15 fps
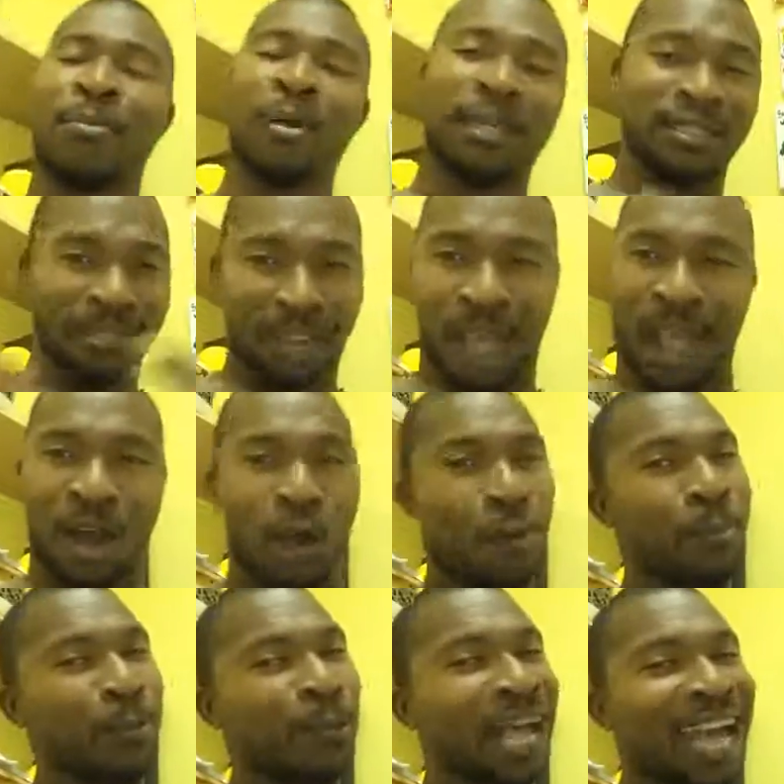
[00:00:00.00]
But I
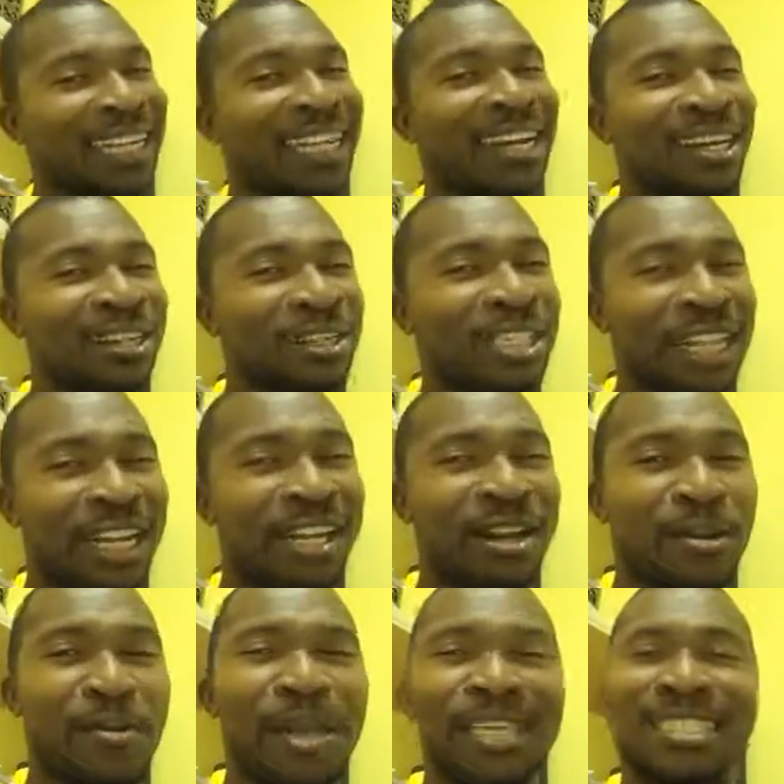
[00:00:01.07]
hope you got the understanding
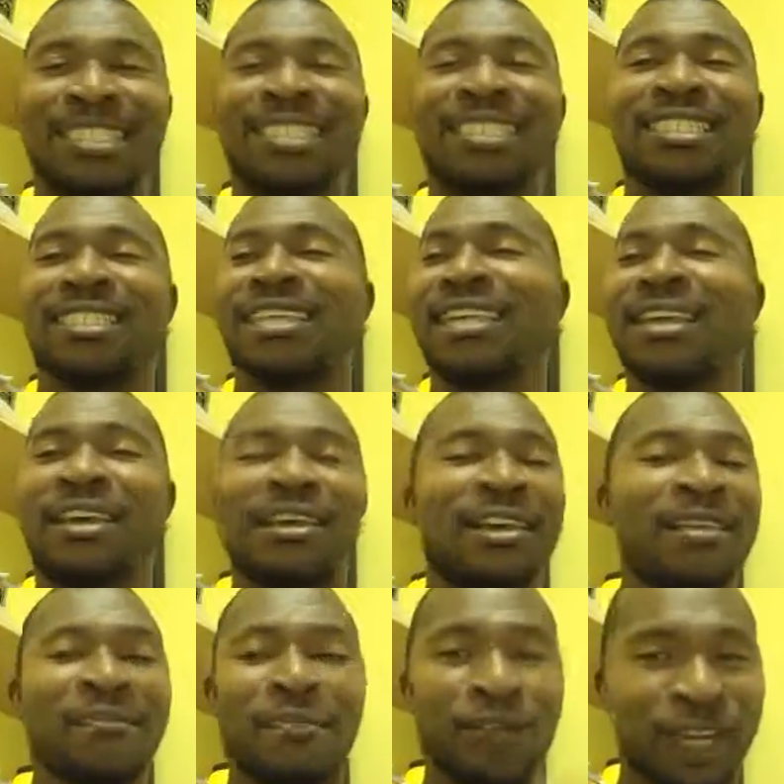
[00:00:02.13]
of the message
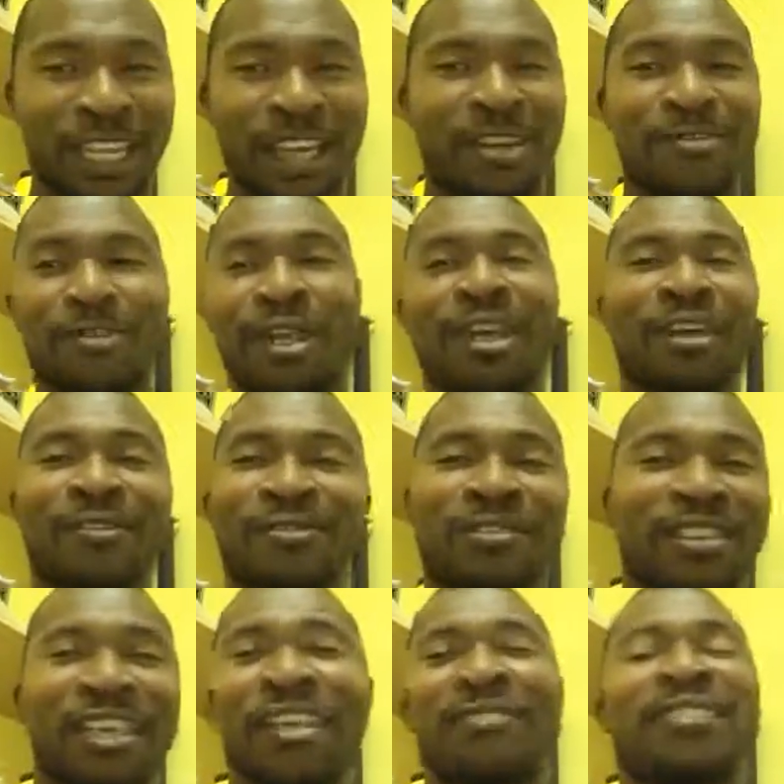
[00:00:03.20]
Forgive me if,
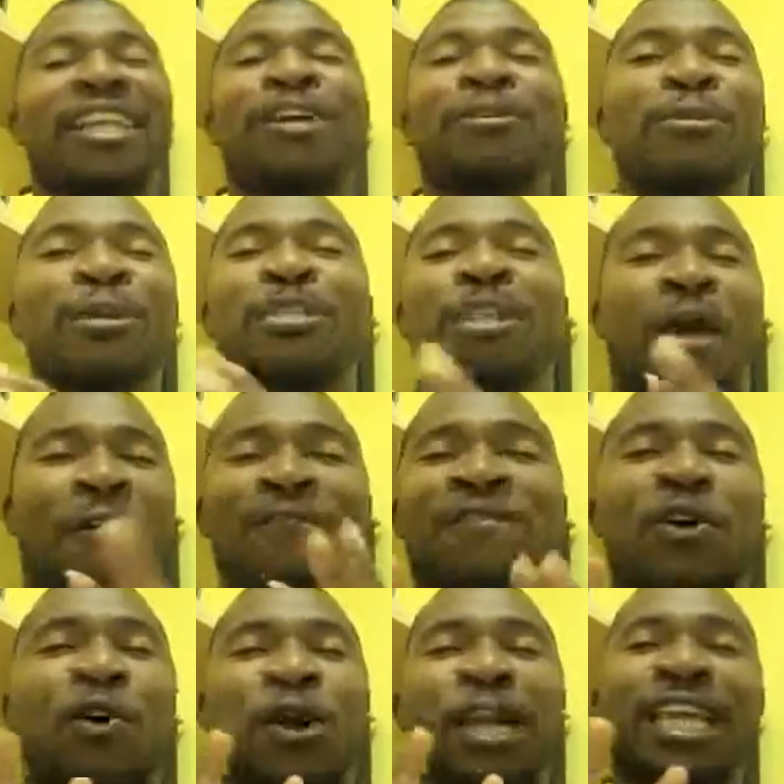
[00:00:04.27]
if there was
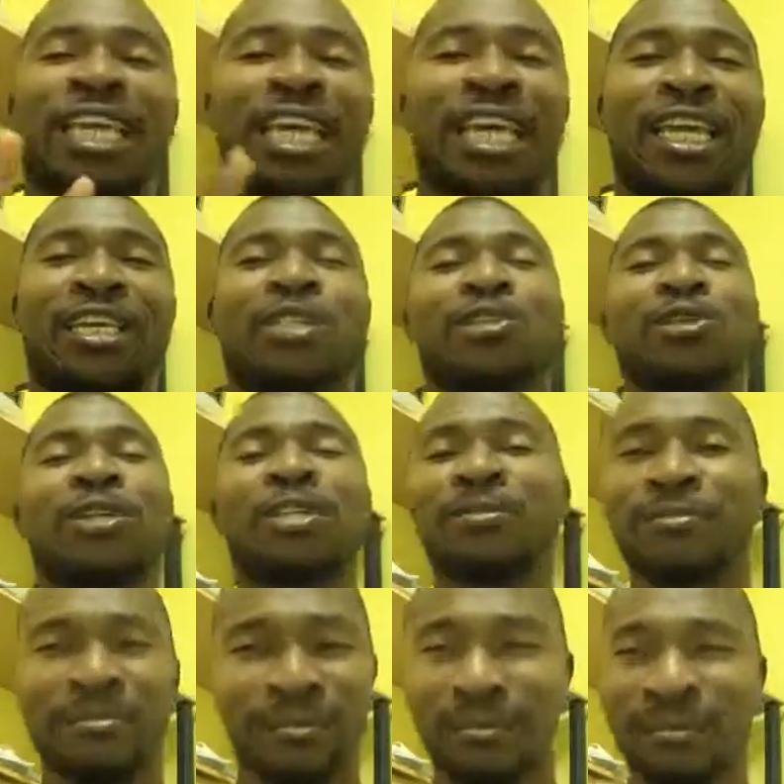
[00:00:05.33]
four kings or
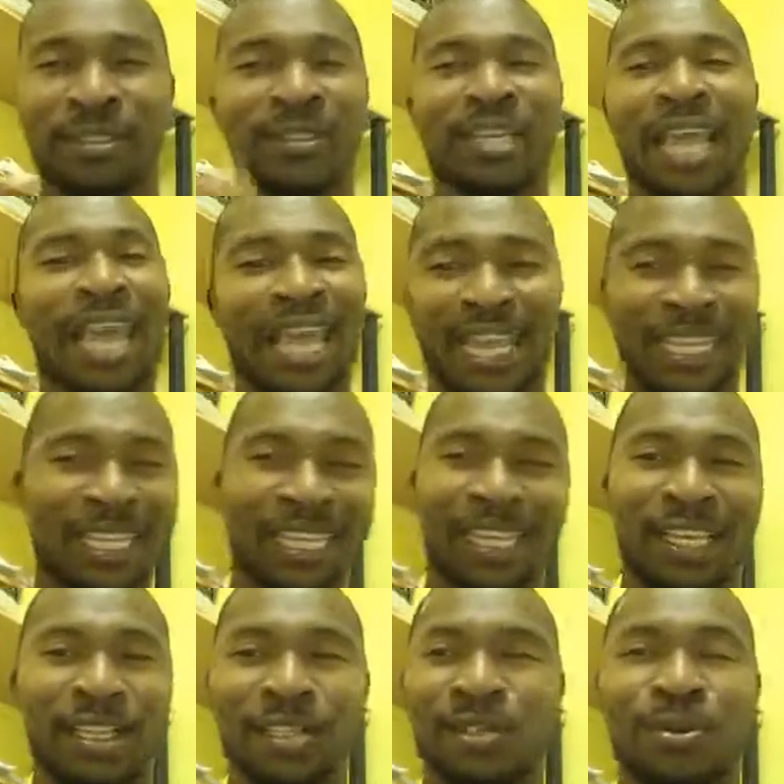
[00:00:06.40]
eight
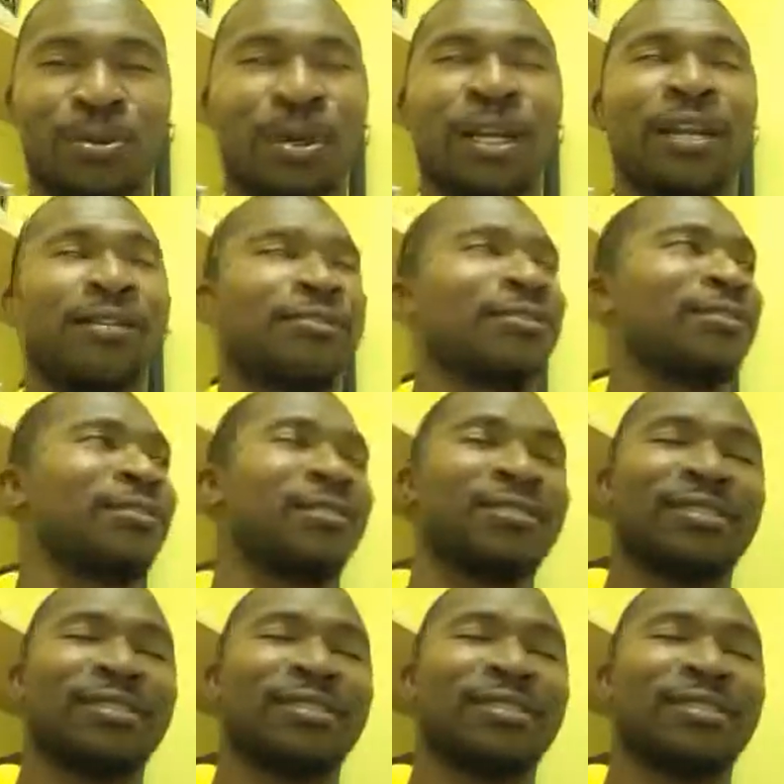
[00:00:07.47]
kings or whatever.